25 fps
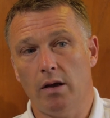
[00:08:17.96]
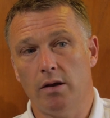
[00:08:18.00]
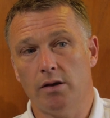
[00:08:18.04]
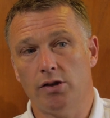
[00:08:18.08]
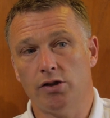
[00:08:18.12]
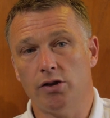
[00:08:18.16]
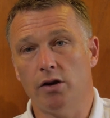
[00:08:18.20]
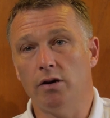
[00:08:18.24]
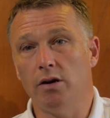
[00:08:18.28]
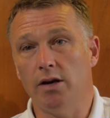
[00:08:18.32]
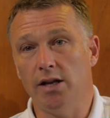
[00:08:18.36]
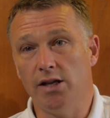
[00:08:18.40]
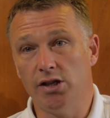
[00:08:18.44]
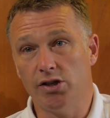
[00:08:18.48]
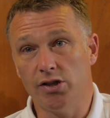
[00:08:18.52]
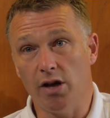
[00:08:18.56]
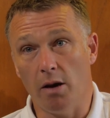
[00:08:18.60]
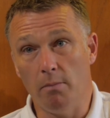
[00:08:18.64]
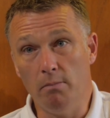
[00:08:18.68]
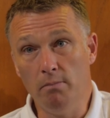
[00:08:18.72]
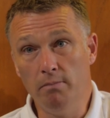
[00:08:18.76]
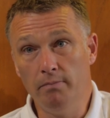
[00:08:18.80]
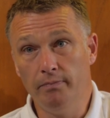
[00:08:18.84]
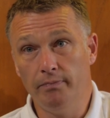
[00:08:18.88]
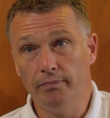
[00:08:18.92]
certainly
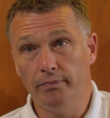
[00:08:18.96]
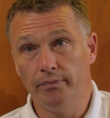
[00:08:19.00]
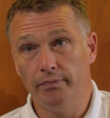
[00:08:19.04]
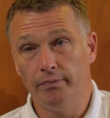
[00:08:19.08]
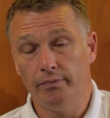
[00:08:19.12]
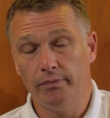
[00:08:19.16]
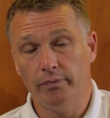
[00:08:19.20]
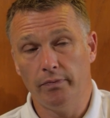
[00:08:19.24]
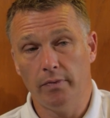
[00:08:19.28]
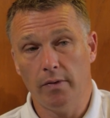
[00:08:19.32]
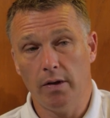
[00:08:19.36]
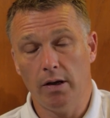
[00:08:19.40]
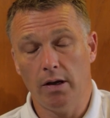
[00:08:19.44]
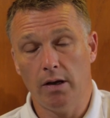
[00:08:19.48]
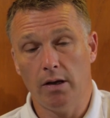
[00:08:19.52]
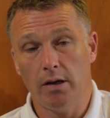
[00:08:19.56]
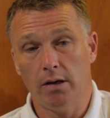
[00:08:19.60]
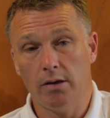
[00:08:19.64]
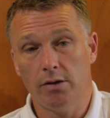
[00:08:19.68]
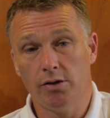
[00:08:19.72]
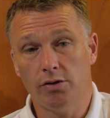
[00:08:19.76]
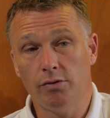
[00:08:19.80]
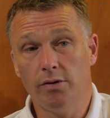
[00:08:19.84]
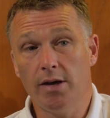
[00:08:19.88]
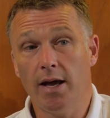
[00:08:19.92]
some.
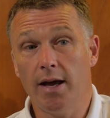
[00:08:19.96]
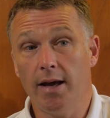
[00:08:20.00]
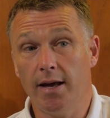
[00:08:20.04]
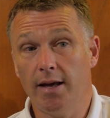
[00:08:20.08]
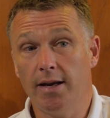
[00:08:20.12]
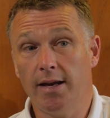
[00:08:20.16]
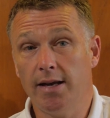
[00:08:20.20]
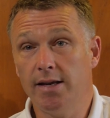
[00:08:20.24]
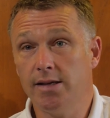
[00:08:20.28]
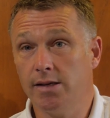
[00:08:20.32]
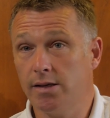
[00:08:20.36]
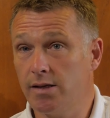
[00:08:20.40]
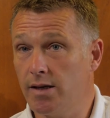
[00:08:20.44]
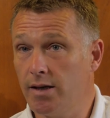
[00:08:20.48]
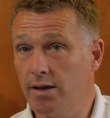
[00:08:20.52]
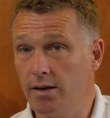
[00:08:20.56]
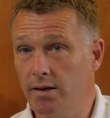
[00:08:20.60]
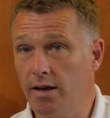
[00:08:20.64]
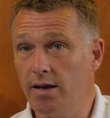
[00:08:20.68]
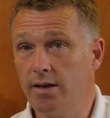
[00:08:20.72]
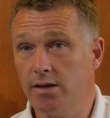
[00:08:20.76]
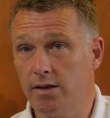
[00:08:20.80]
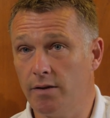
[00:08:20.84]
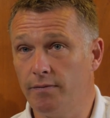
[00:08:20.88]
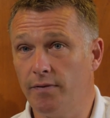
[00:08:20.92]
It is
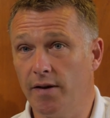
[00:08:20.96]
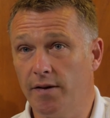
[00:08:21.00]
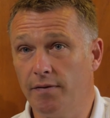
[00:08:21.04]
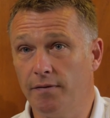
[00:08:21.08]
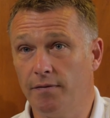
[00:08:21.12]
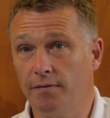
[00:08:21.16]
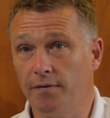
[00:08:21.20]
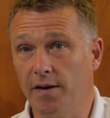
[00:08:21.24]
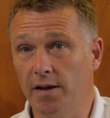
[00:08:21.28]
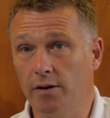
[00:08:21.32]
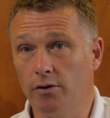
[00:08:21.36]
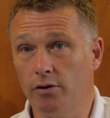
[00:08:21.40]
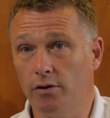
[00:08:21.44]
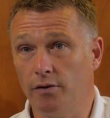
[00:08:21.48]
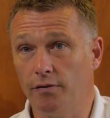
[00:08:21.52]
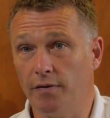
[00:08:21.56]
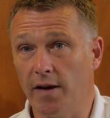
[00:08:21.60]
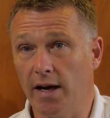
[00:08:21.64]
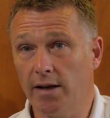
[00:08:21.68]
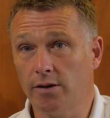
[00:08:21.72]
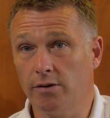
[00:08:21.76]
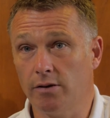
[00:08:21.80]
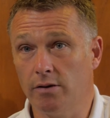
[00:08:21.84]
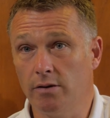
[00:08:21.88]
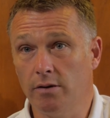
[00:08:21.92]
a feel-good
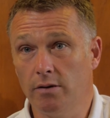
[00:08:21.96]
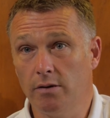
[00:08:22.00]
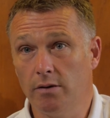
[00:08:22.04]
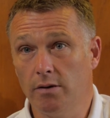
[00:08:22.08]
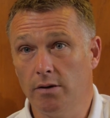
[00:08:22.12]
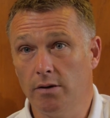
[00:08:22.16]
factor.